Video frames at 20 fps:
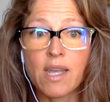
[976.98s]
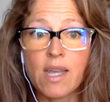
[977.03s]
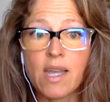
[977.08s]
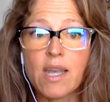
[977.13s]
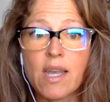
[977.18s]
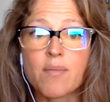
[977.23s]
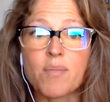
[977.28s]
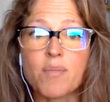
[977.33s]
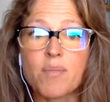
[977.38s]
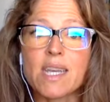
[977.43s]

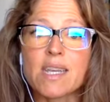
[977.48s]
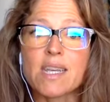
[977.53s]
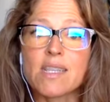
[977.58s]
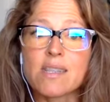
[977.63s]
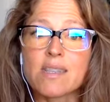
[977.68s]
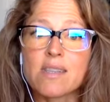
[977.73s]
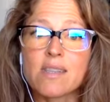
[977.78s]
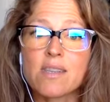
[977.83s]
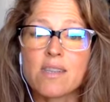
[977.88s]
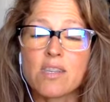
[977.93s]
because
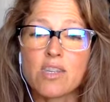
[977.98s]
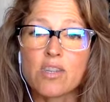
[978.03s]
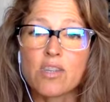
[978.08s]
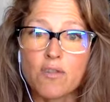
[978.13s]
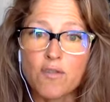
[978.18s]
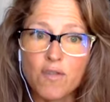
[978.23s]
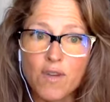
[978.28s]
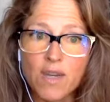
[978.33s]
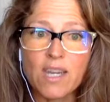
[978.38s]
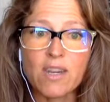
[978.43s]
you
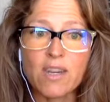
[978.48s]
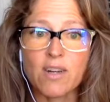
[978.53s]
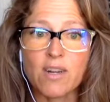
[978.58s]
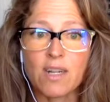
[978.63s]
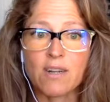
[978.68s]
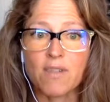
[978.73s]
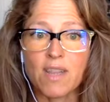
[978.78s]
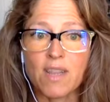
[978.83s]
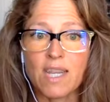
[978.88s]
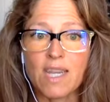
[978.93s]

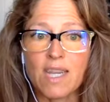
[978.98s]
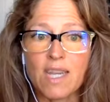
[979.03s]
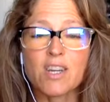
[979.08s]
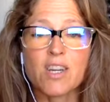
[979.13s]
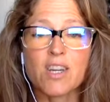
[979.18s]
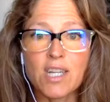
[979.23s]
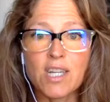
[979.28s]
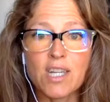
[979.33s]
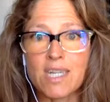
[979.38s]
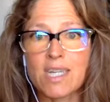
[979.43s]
figuratively
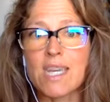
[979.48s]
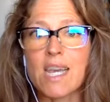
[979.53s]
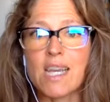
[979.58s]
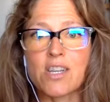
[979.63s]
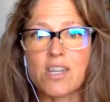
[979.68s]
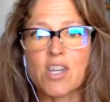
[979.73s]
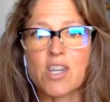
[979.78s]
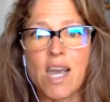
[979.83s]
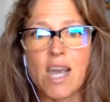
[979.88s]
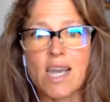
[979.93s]
couldn't
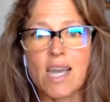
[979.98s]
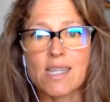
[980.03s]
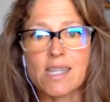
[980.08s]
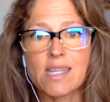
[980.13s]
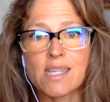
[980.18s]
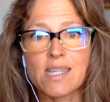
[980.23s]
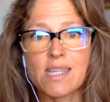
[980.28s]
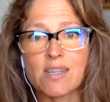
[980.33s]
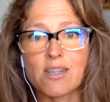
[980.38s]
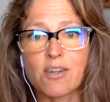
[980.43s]

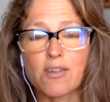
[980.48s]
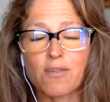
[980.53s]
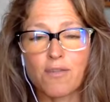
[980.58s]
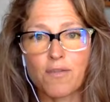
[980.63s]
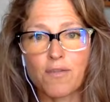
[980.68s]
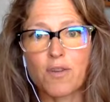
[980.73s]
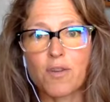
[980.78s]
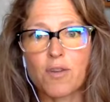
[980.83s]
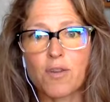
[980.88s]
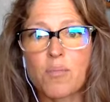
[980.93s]
digest your
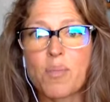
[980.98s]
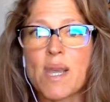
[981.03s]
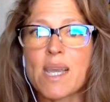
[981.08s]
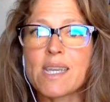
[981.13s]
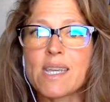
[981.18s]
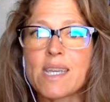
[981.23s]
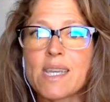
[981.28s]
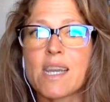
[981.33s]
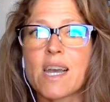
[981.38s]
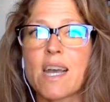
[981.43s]
food
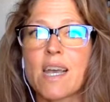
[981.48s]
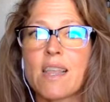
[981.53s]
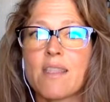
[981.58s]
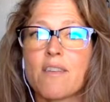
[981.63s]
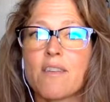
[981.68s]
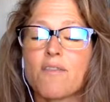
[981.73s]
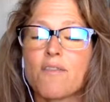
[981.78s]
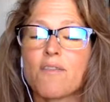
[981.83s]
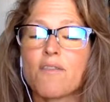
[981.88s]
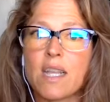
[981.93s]
based on the
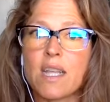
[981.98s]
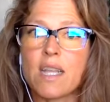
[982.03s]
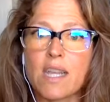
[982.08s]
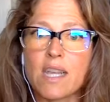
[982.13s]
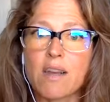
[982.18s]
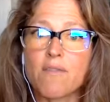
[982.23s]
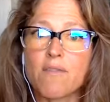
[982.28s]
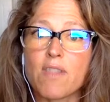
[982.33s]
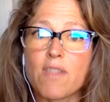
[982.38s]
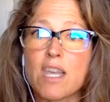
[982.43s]
feeling
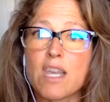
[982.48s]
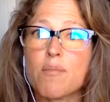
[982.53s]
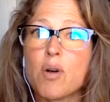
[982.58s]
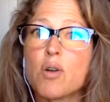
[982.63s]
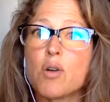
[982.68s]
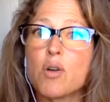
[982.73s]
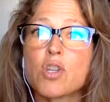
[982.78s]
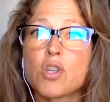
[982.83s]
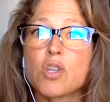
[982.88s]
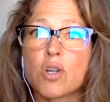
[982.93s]
of the
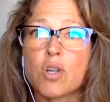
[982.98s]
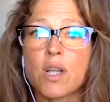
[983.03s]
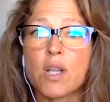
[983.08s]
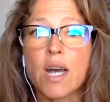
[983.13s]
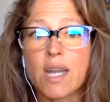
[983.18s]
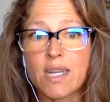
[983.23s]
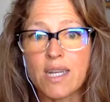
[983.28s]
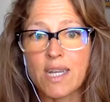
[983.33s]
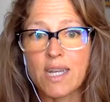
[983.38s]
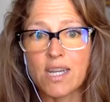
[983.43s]
emotional
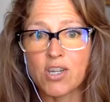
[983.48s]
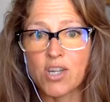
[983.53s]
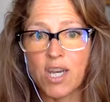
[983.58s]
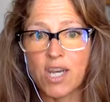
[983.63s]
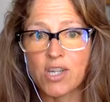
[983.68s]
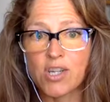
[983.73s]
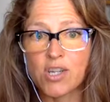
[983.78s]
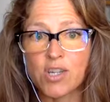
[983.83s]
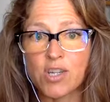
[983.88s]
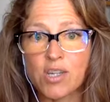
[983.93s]

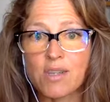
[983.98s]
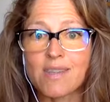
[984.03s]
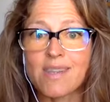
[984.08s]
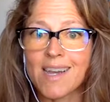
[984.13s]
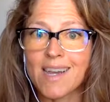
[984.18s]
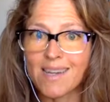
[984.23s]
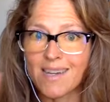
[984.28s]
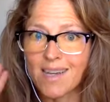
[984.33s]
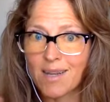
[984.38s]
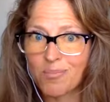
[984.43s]
undigestion,
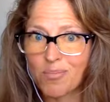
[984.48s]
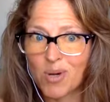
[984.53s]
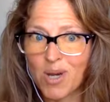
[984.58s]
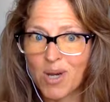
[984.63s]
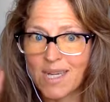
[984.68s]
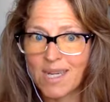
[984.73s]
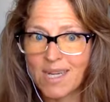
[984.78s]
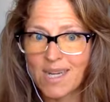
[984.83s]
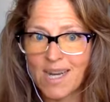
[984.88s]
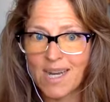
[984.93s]
that gut
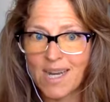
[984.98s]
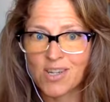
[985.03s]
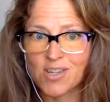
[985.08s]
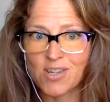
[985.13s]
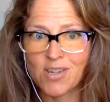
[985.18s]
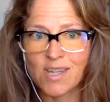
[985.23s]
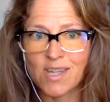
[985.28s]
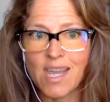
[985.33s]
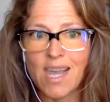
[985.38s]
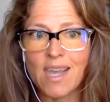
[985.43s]
brain connection,
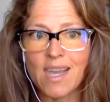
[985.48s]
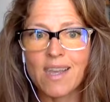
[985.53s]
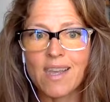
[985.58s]
okay?